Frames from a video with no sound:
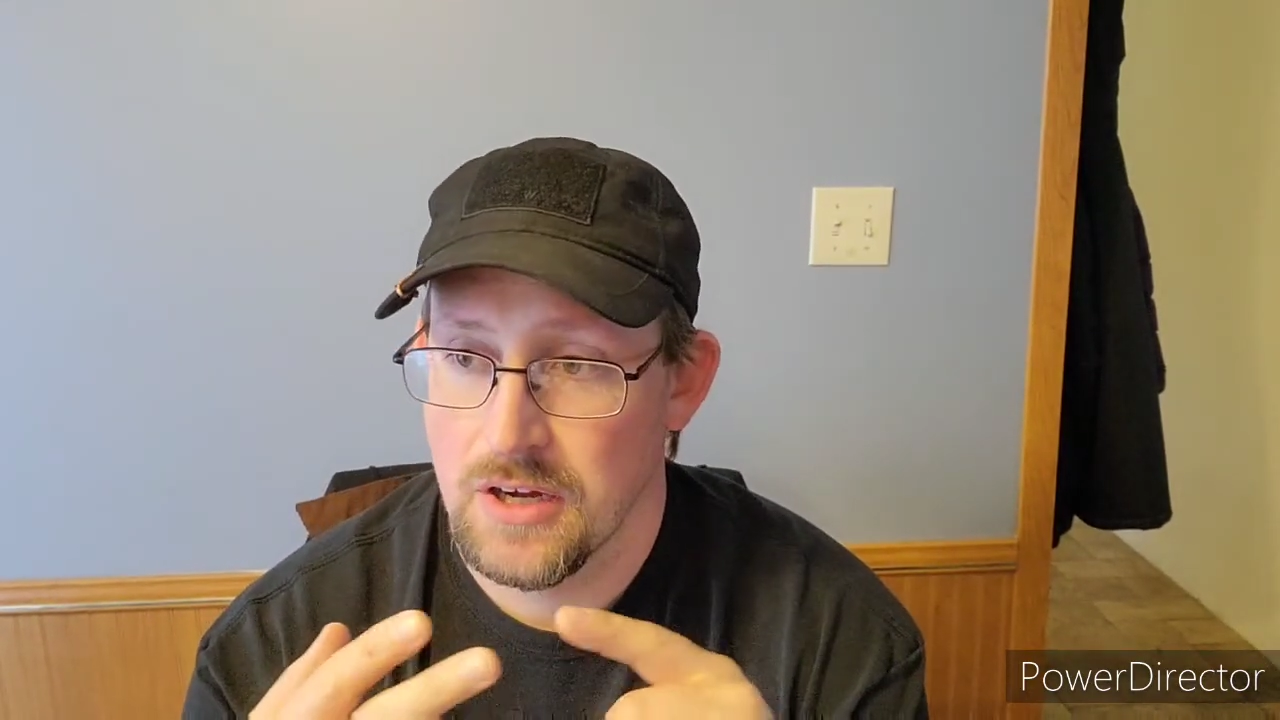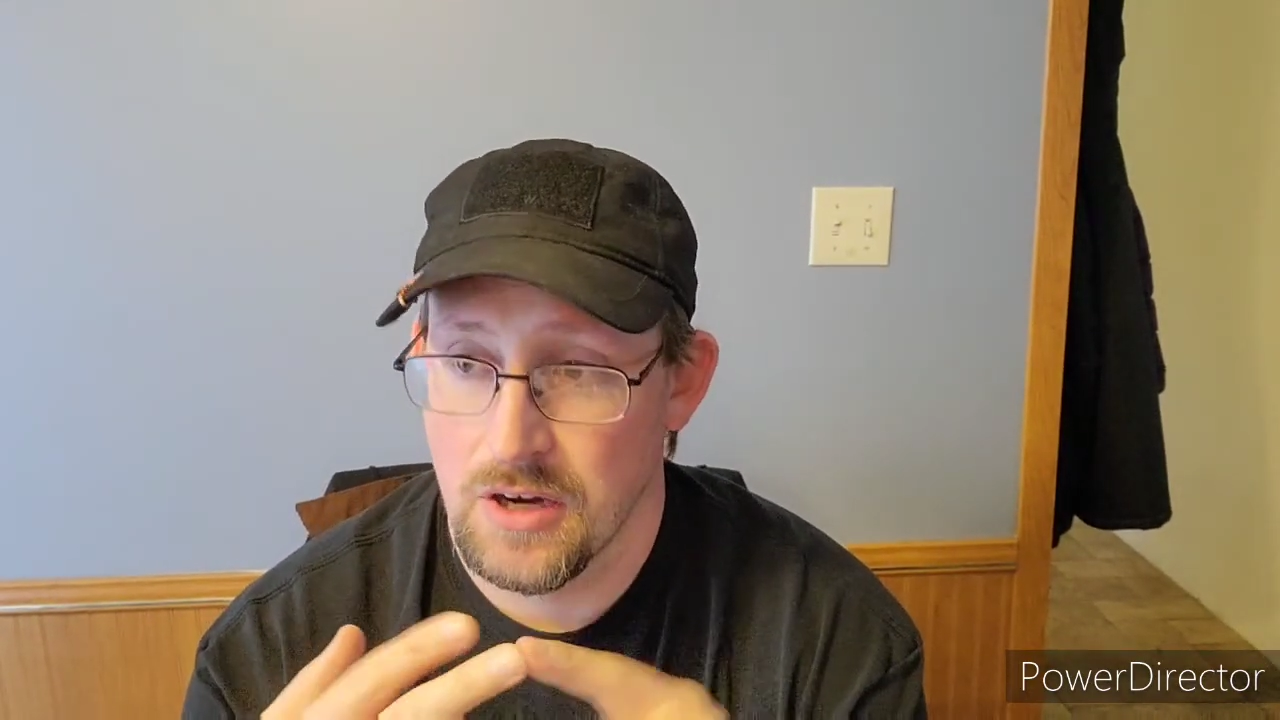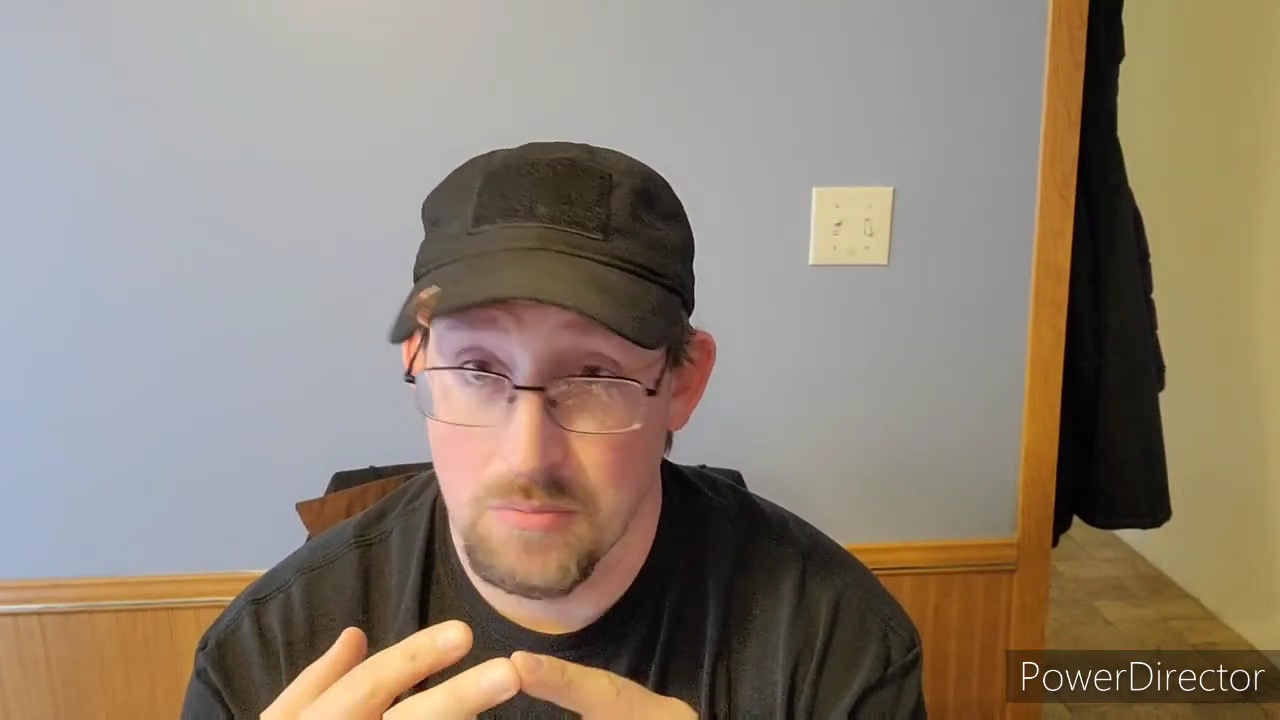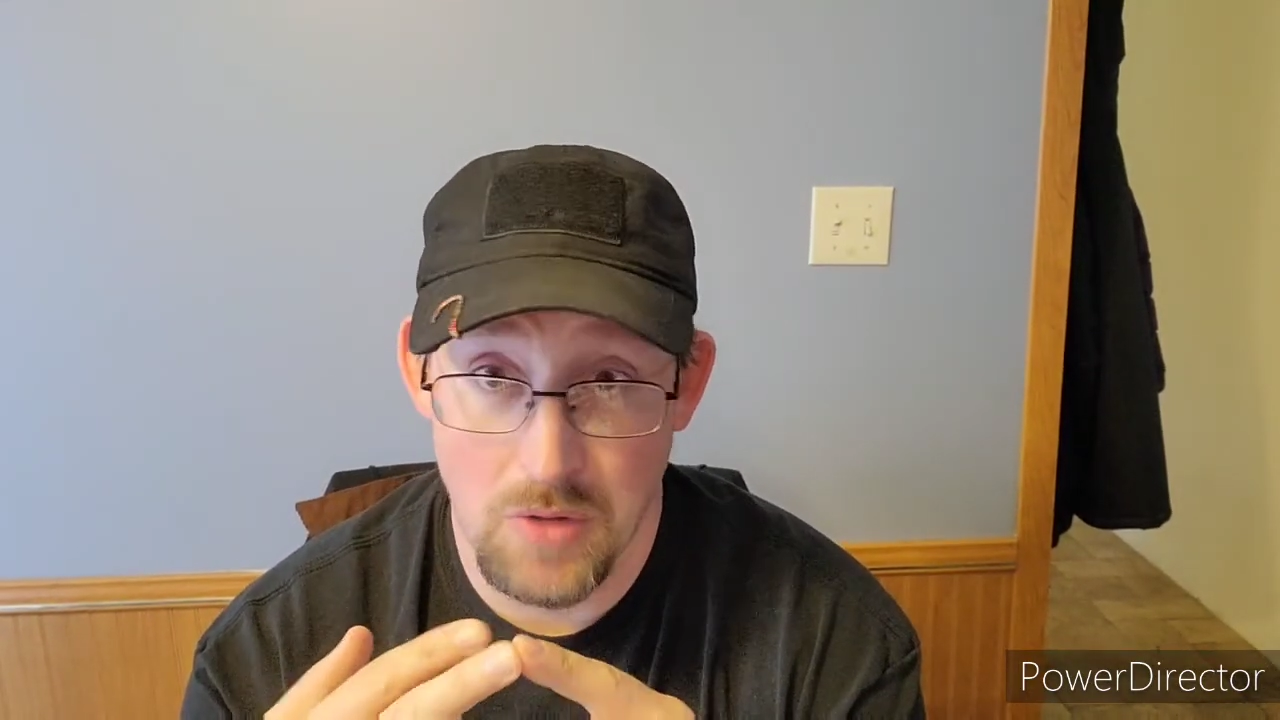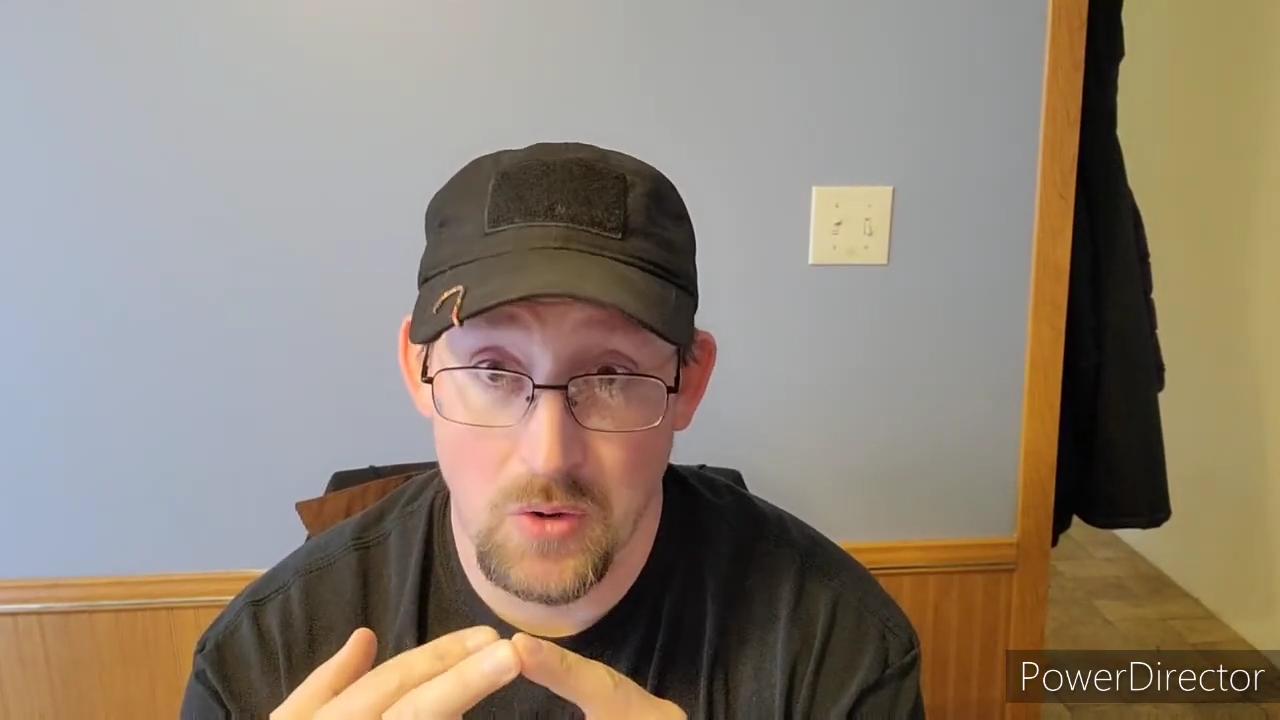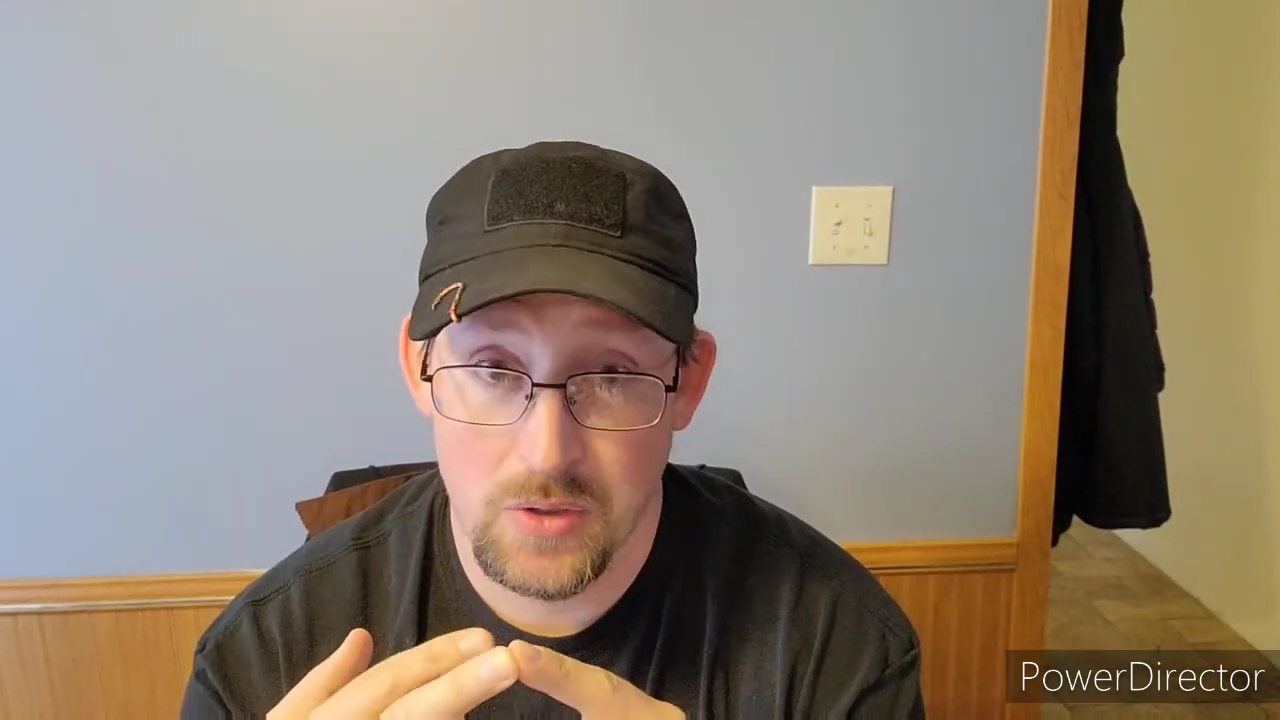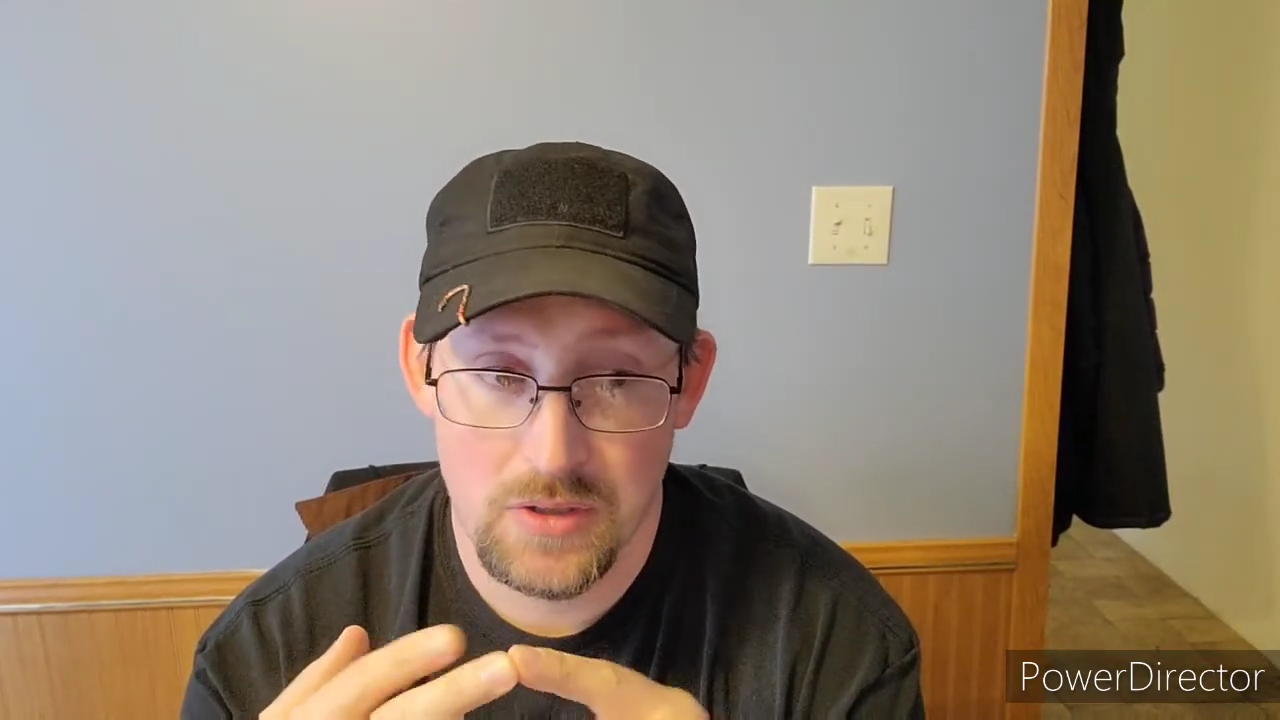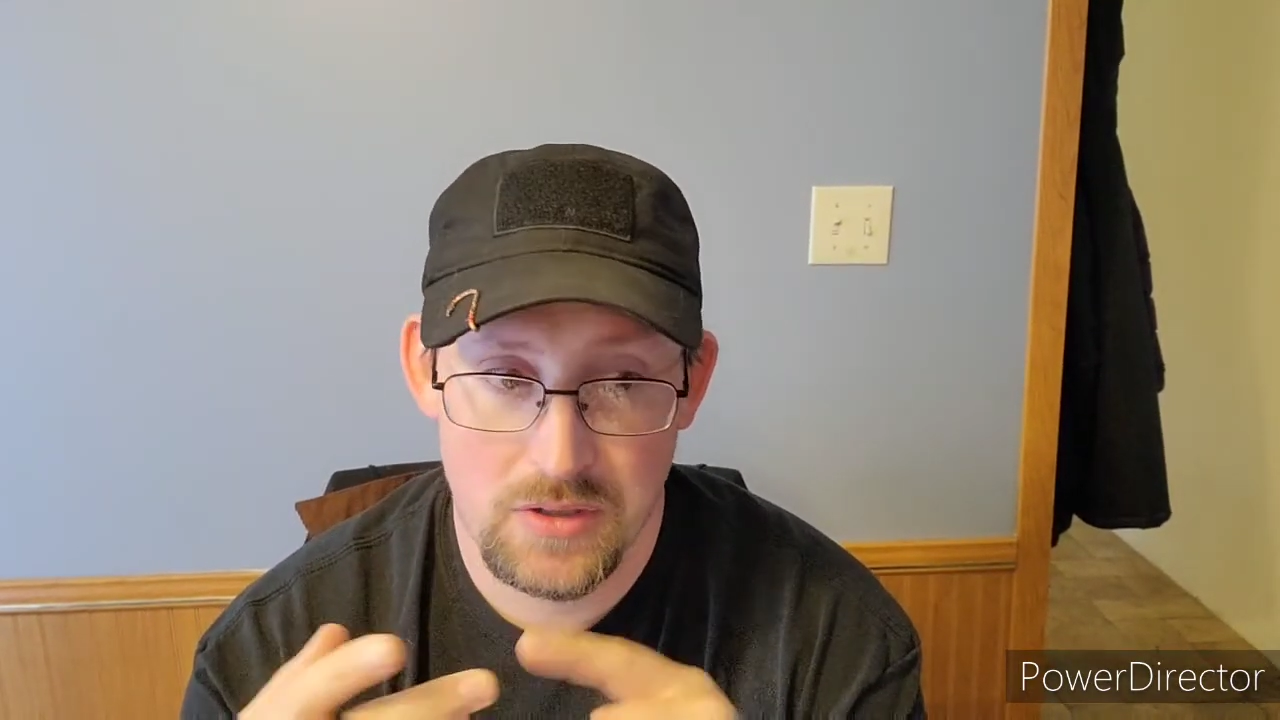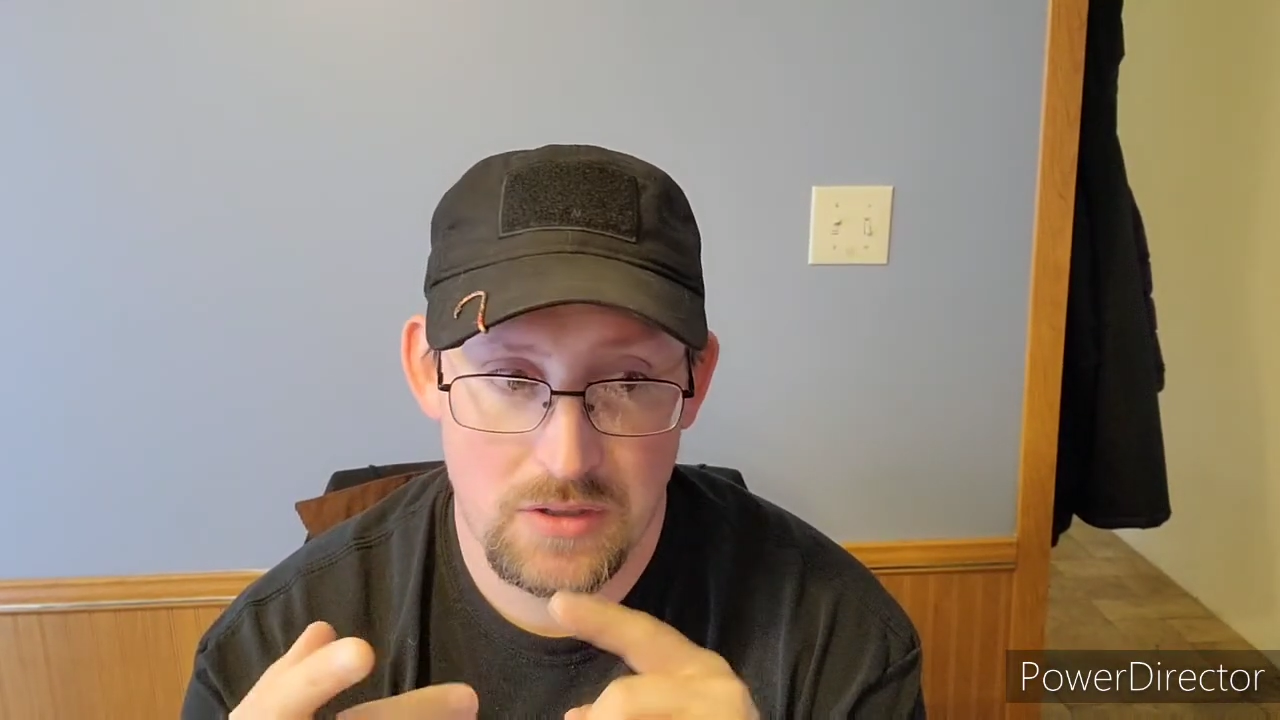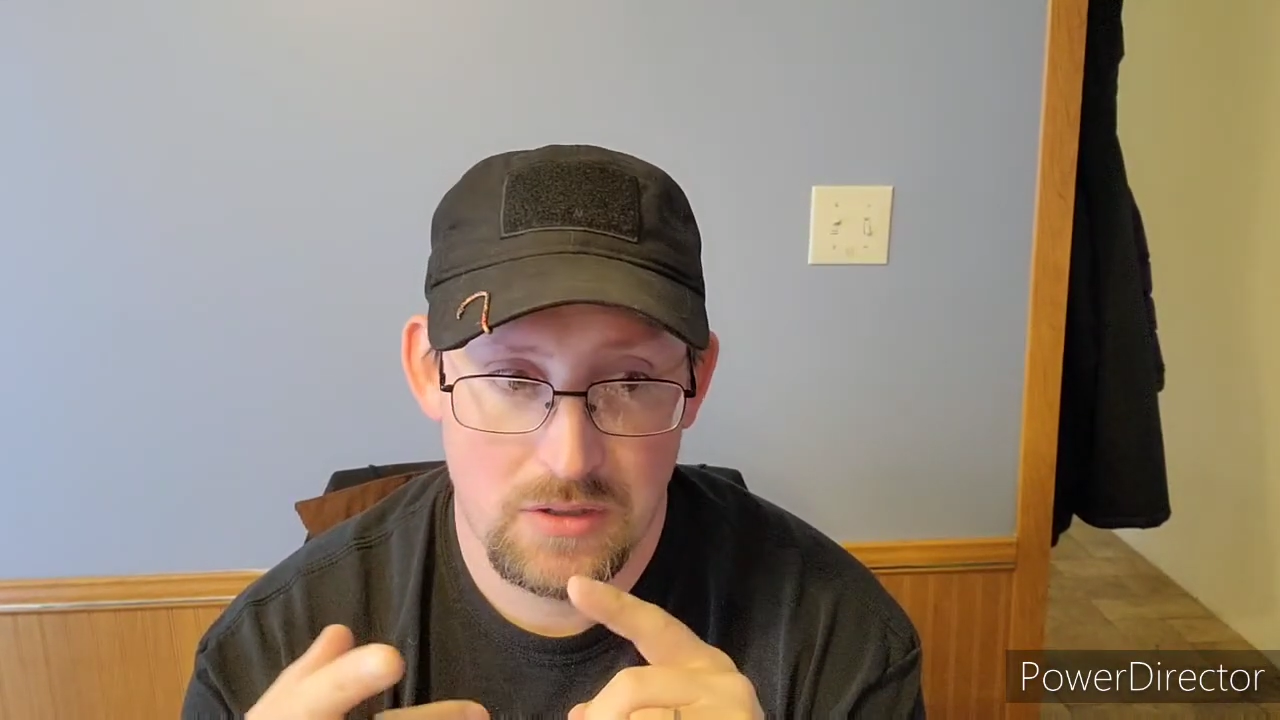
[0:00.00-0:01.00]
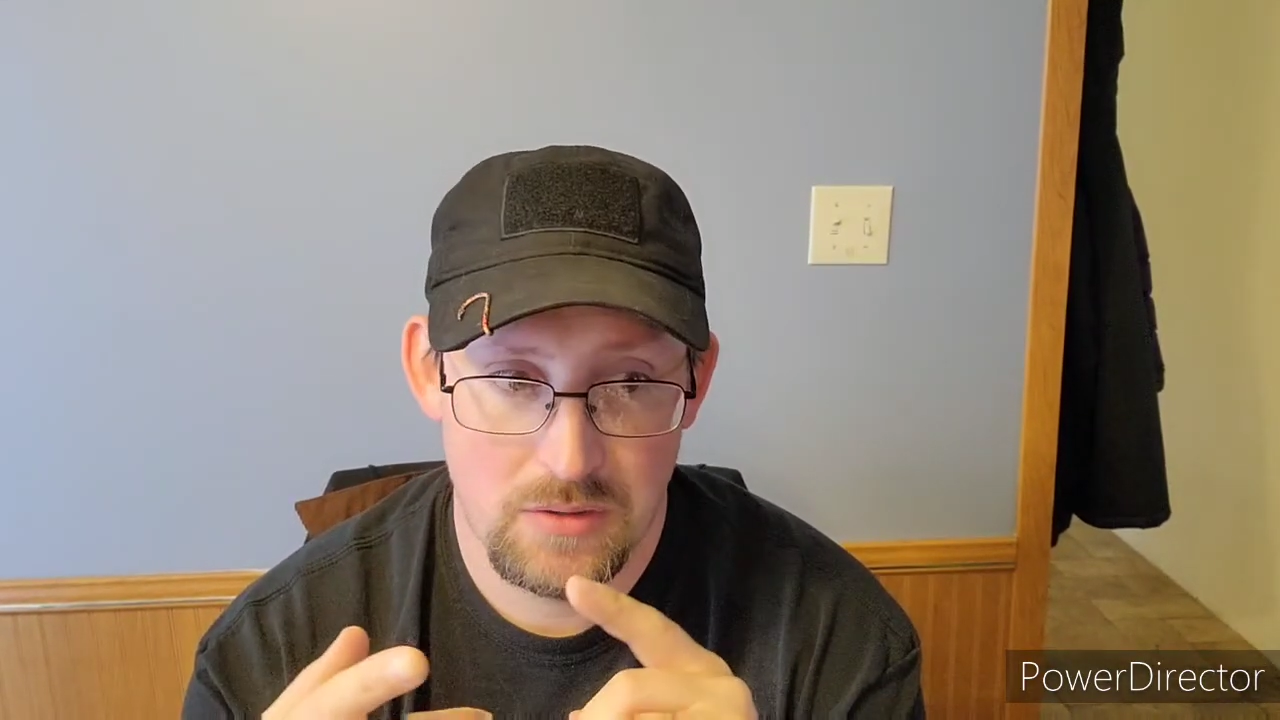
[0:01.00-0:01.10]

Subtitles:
a motor,